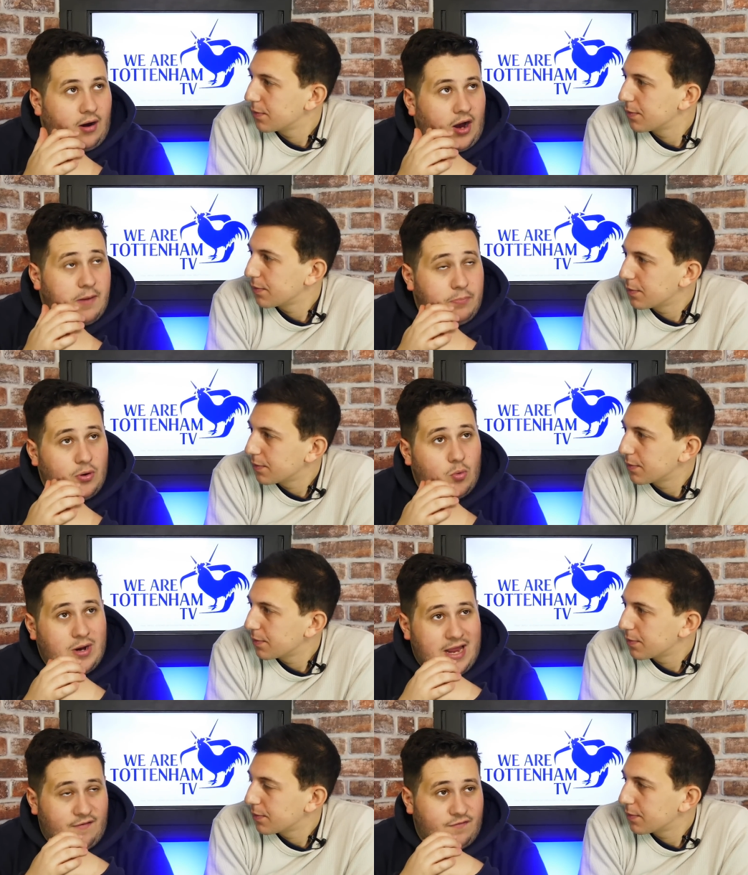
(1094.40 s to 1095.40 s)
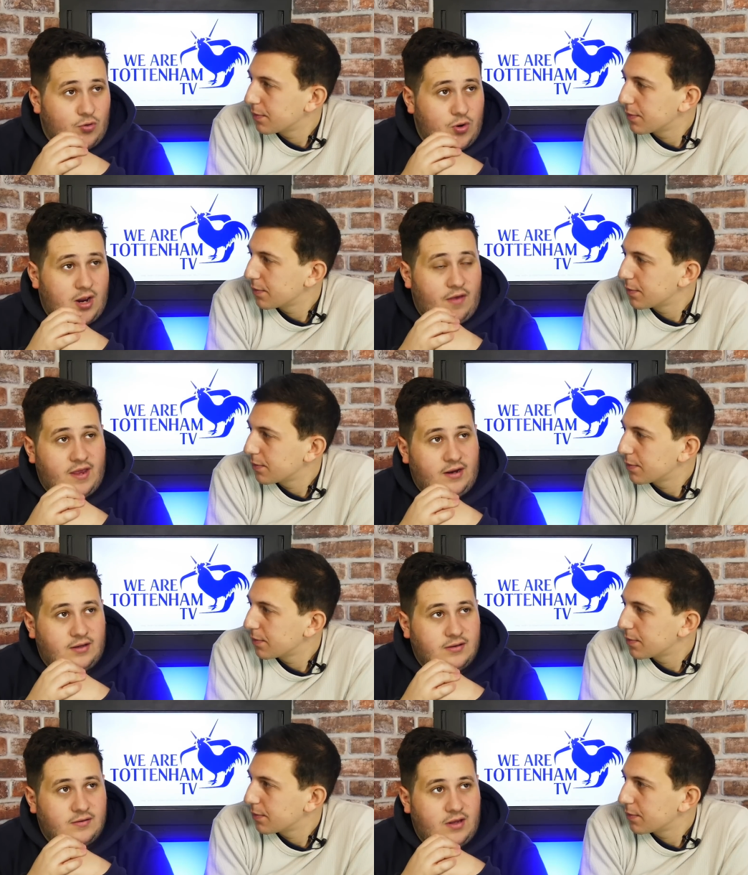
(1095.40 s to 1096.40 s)
Speaker 1: I'd put Willian forward. I
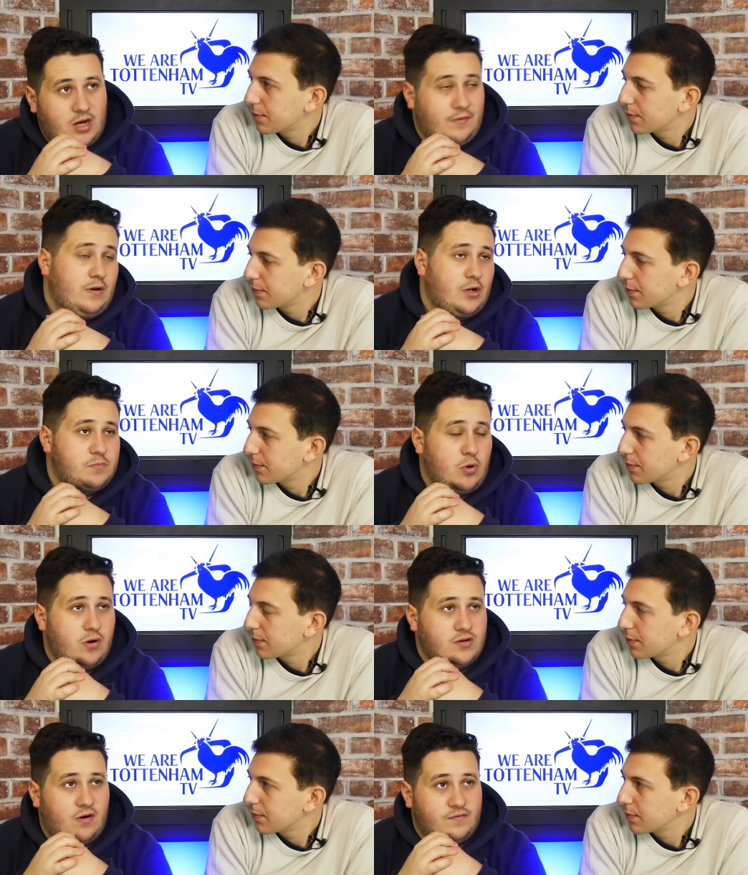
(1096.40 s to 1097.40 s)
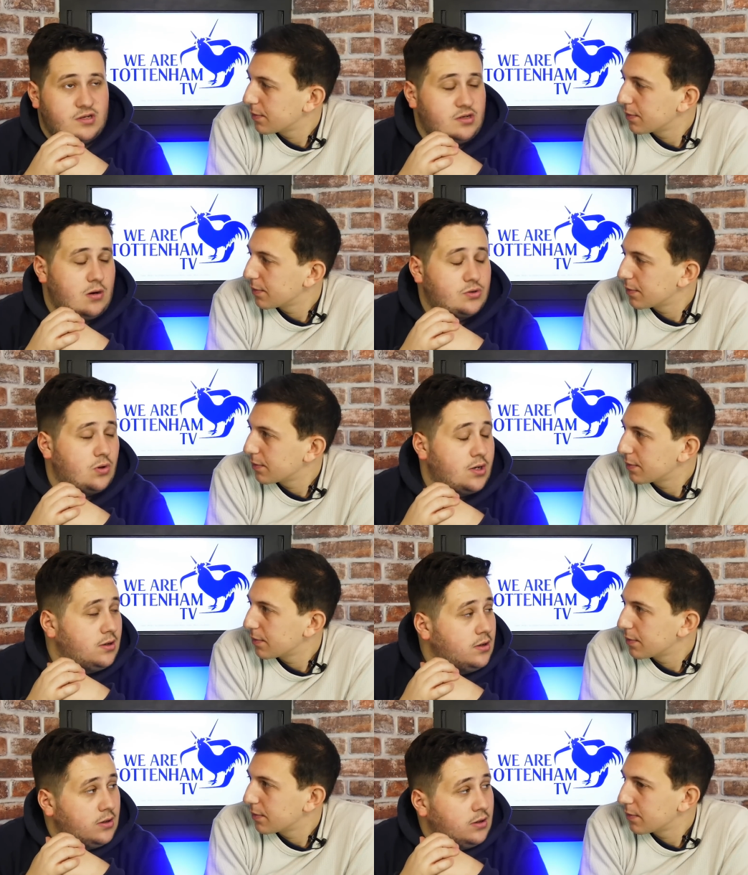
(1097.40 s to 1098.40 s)
think the argument for Lucas Moura is obviously his goal scoring.
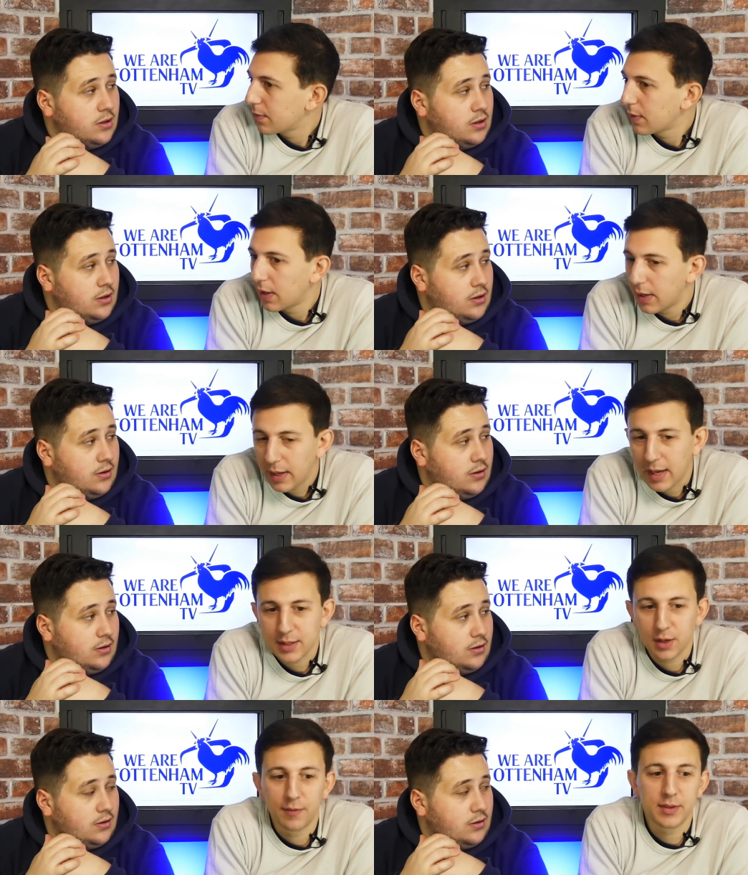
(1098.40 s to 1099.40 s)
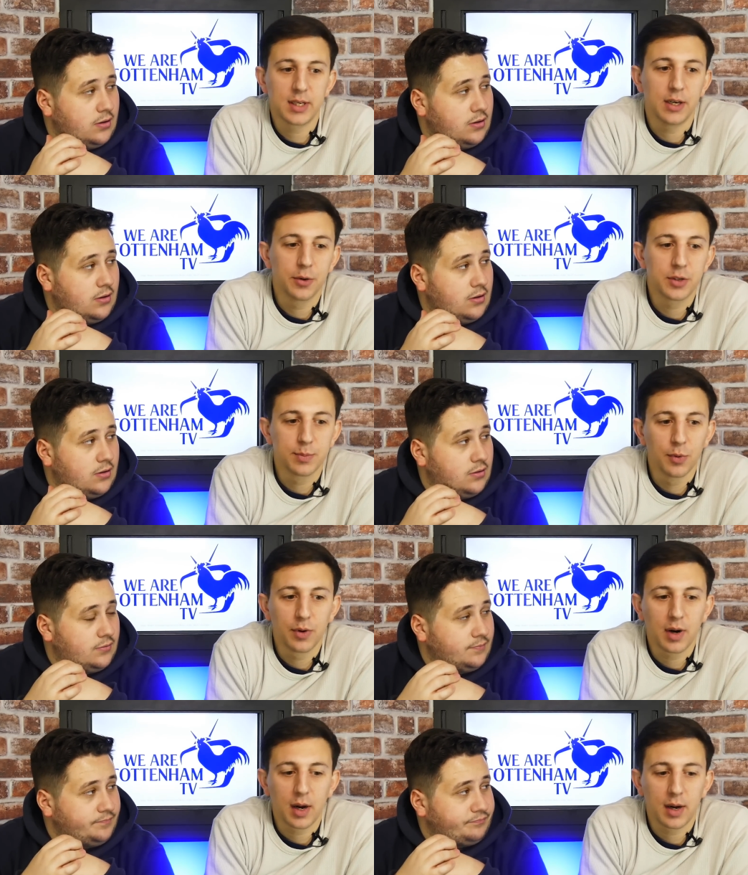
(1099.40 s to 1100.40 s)
Yeah, so obviously Lucas
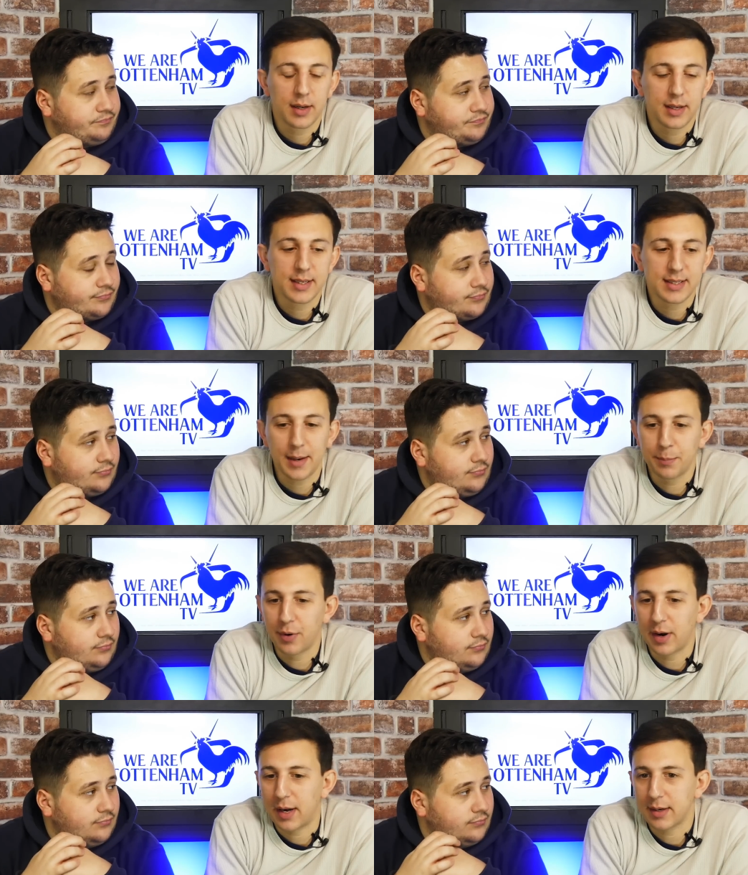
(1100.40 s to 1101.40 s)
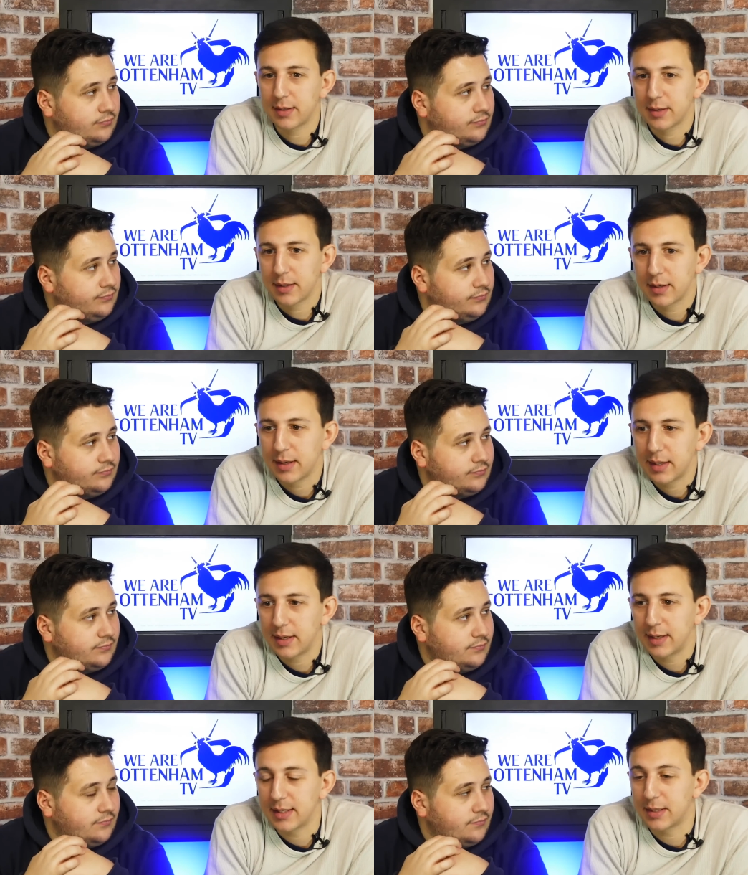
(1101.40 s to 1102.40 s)
Speaker 2: Moura, his end product
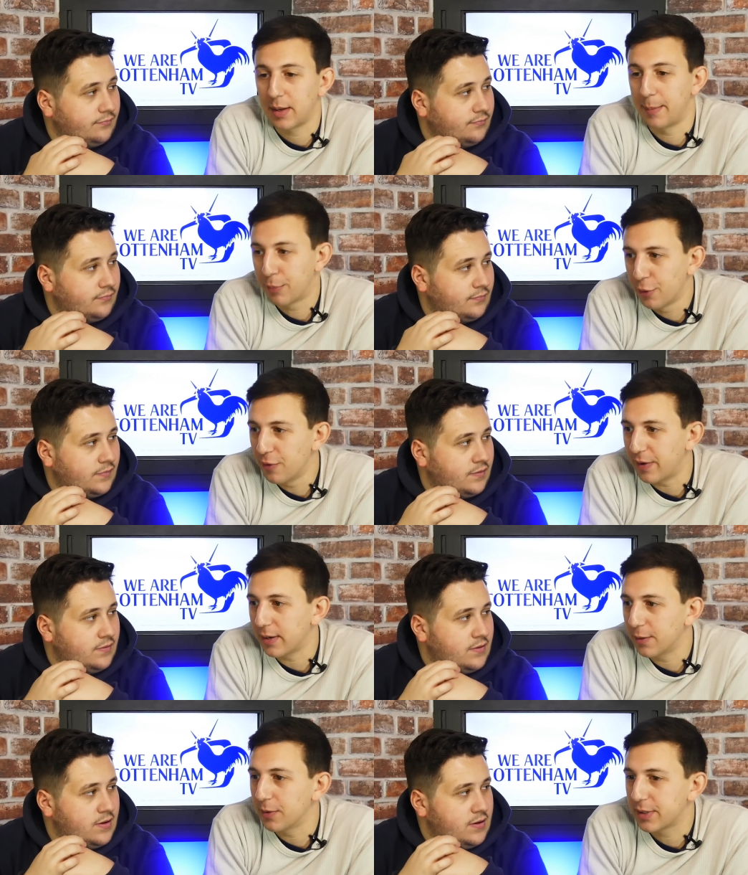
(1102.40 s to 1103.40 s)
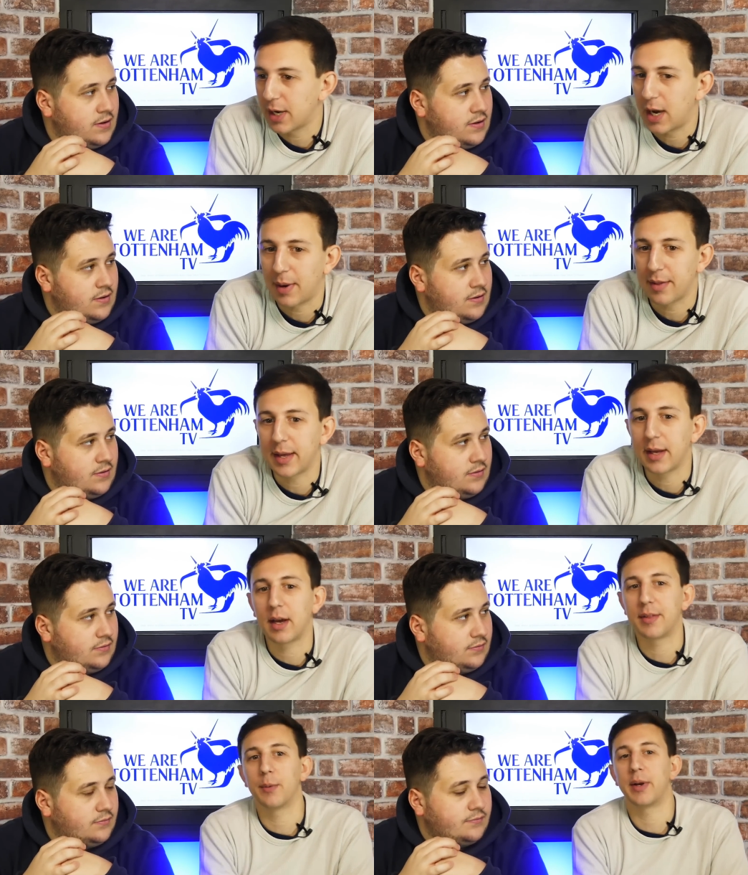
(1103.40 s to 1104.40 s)
is improving all the time. I
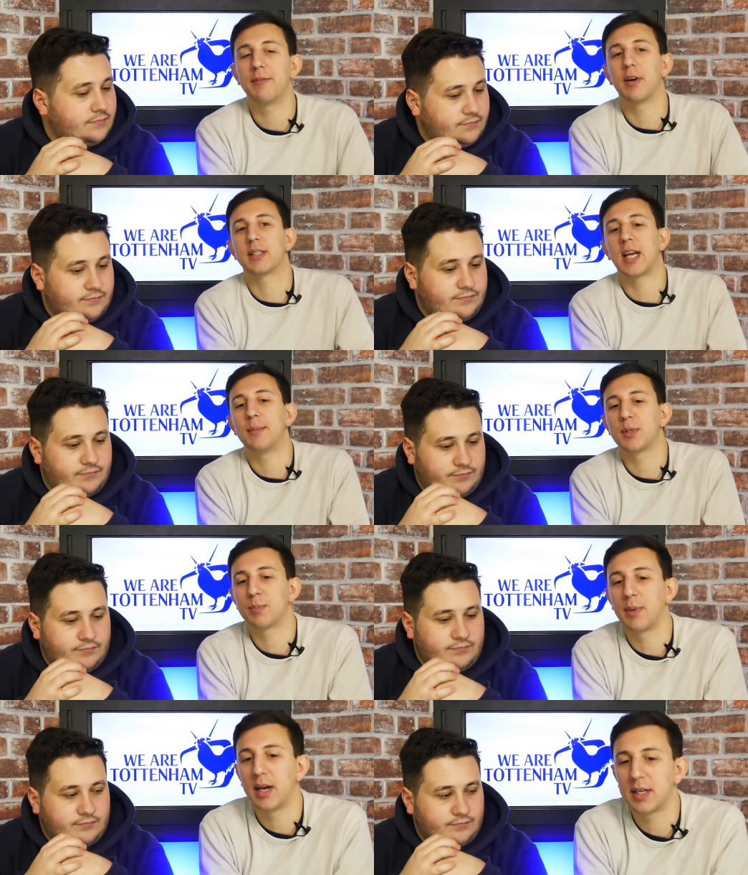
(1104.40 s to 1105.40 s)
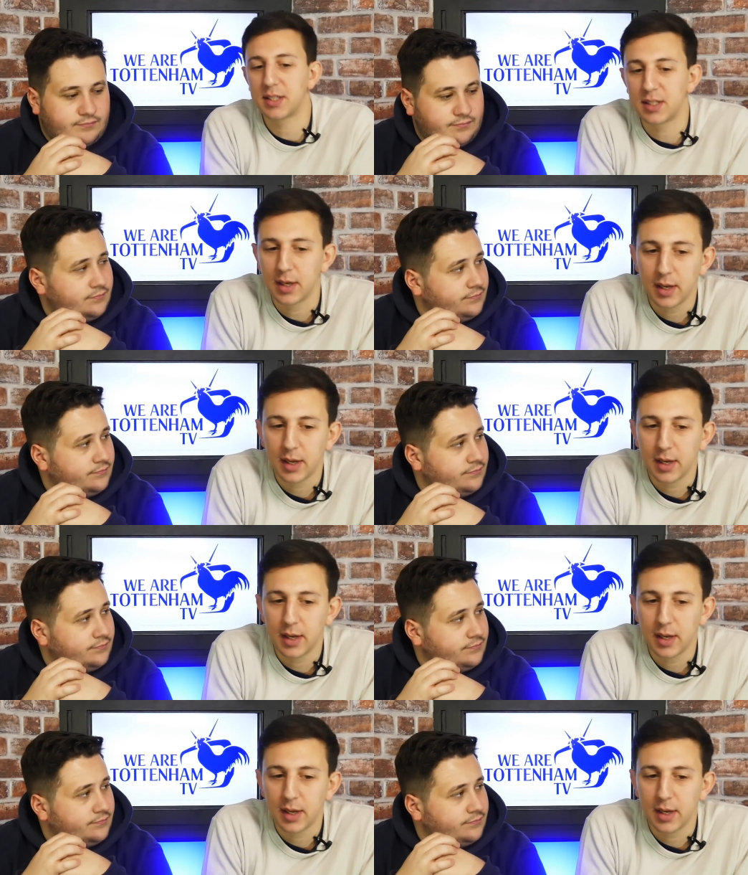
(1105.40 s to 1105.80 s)
think. I think when he first came to Spurs